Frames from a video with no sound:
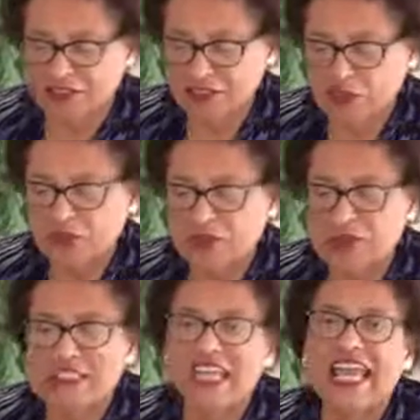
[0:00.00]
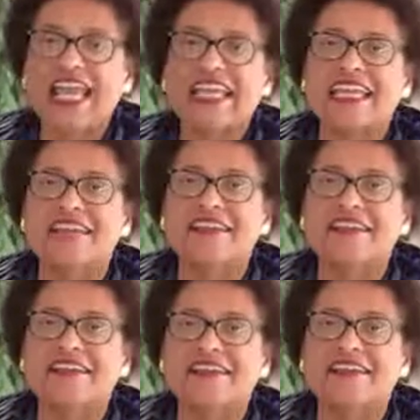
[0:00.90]
told him to hang in
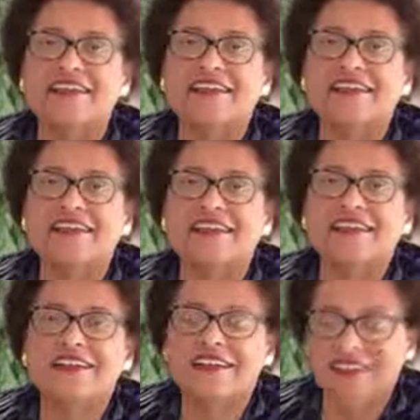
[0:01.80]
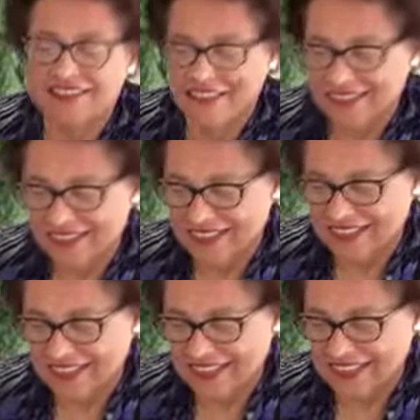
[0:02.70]

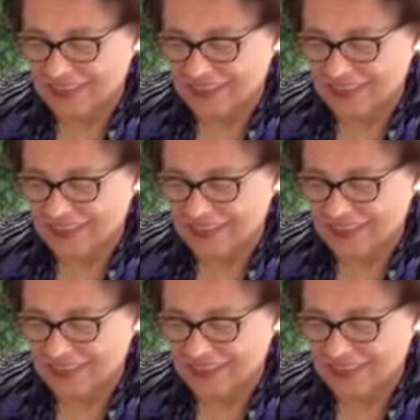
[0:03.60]
there.